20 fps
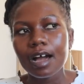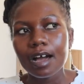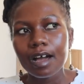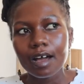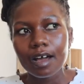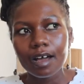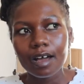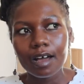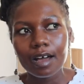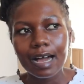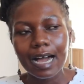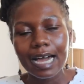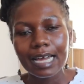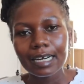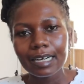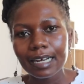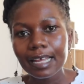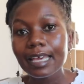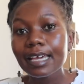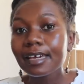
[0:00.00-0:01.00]

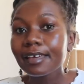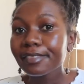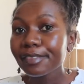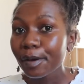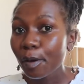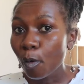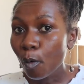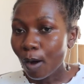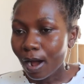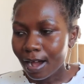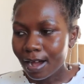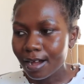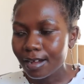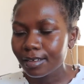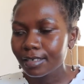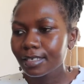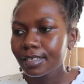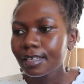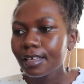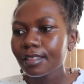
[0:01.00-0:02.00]
Unlike the
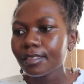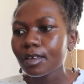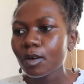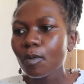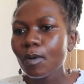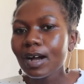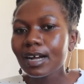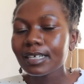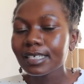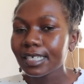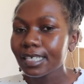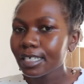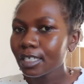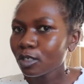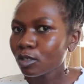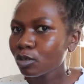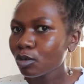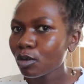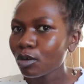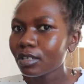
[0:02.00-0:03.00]
wax
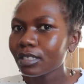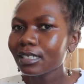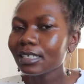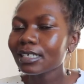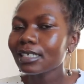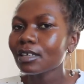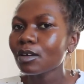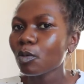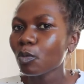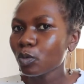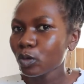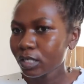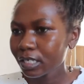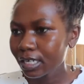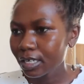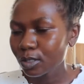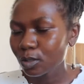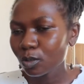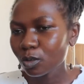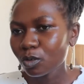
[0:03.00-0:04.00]
is not
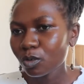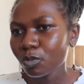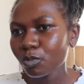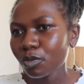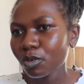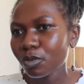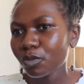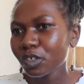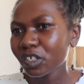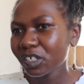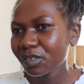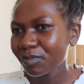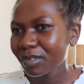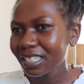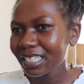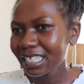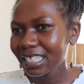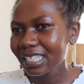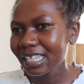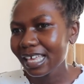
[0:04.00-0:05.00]
water soluble, which
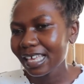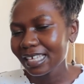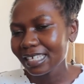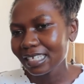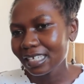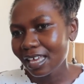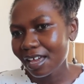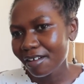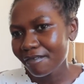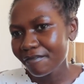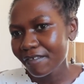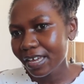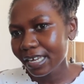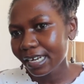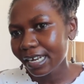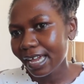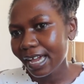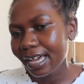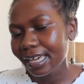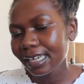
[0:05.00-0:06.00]
means there is a
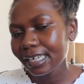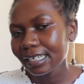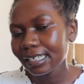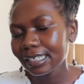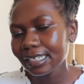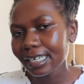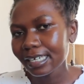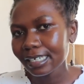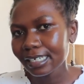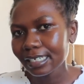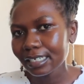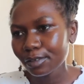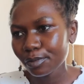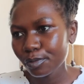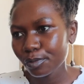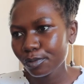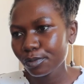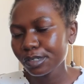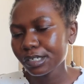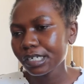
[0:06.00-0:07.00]
very high
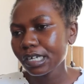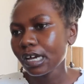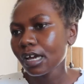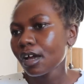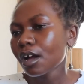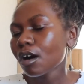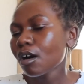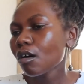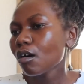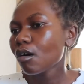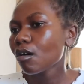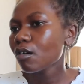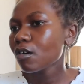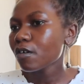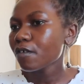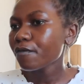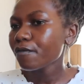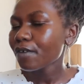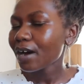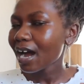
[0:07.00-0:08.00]
likelihood
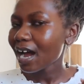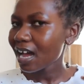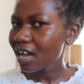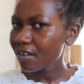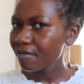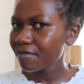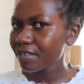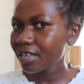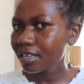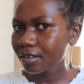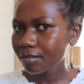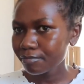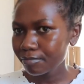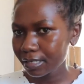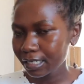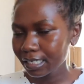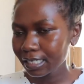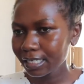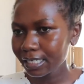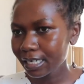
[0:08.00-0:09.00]
of having
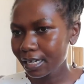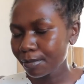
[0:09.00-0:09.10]
build